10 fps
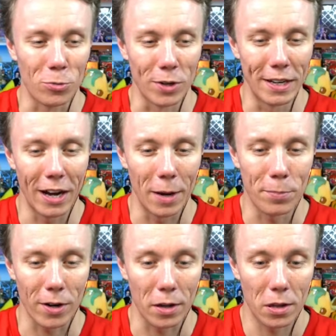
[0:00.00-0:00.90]
a really high
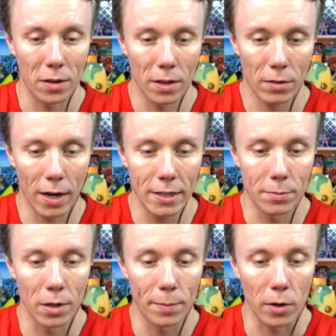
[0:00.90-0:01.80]
price. There are
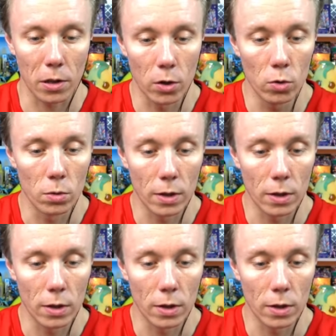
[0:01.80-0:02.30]
items in the box. Oh,